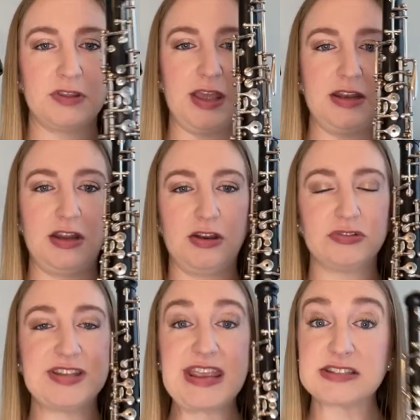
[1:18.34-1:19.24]
And it'll
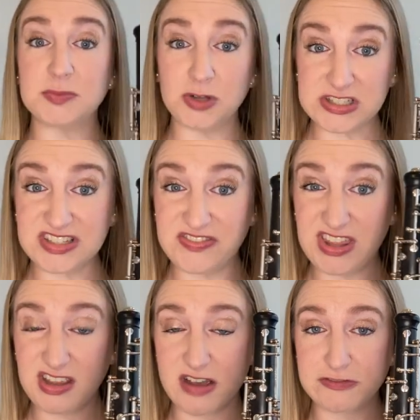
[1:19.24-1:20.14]
take some work to find
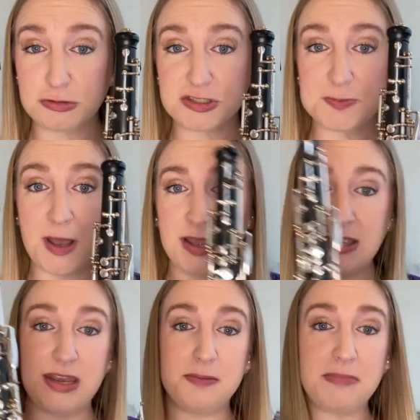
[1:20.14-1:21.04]
the comfortable spot,
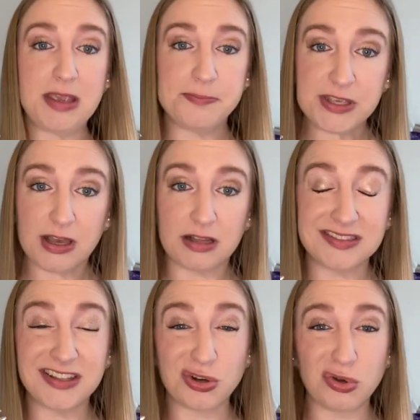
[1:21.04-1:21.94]
and it may be a
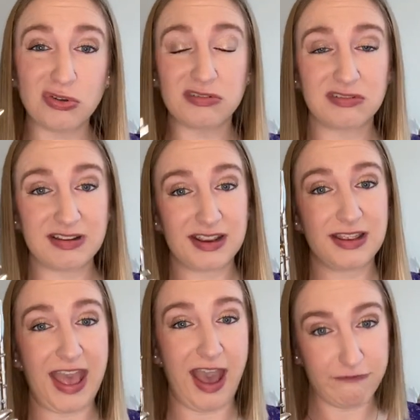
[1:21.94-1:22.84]
little
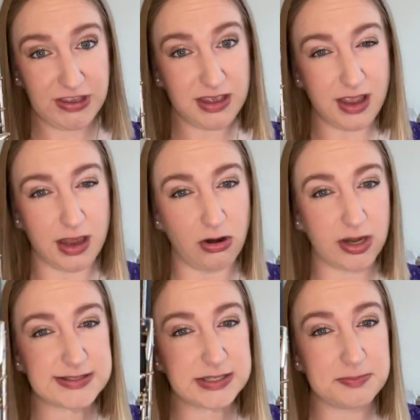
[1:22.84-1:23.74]
heavy and
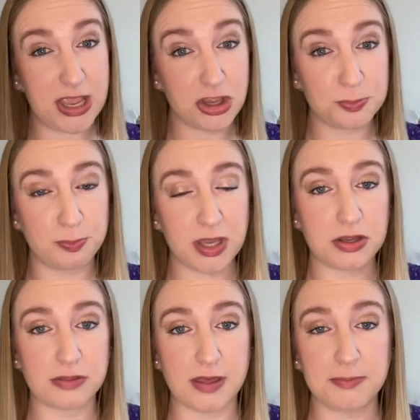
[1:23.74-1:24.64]
honestly may make
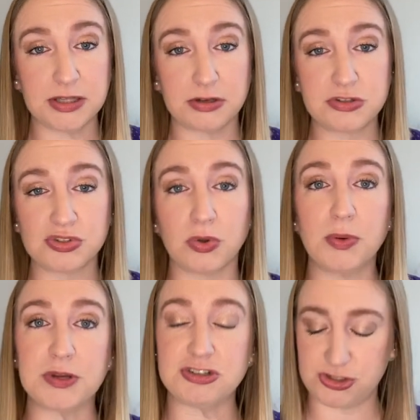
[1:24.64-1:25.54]
your thumb a little sore,
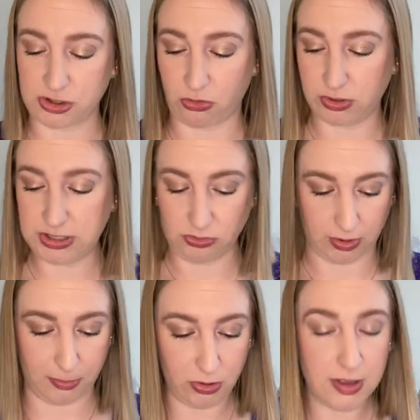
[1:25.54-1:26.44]
which is totally
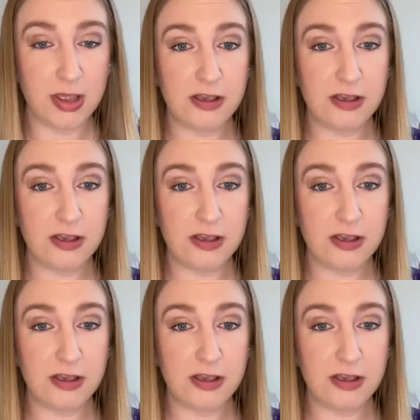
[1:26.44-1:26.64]
normal.